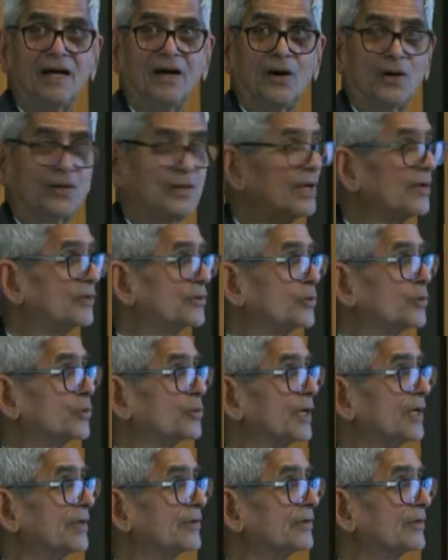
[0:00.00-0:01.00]
other
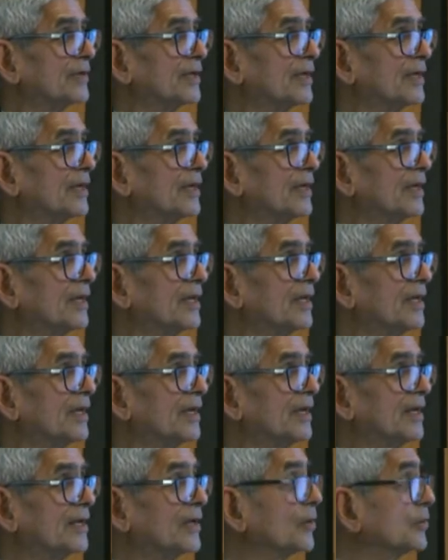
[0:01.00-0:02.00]
institutions.
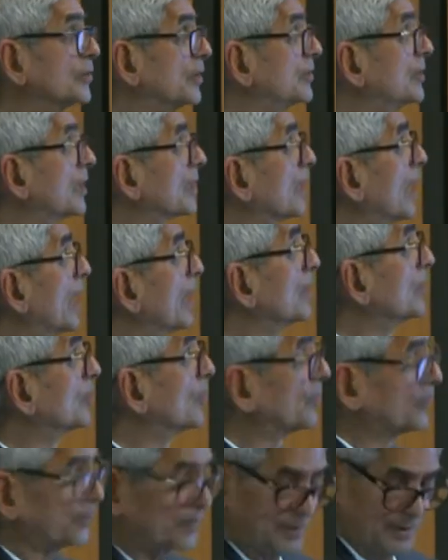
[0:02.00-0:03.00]
Now this is the kind
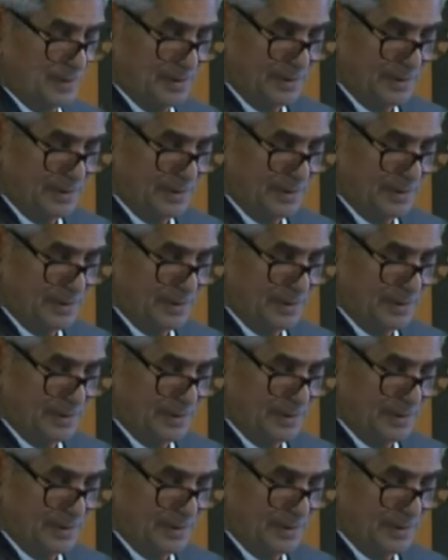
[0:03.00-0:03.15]
of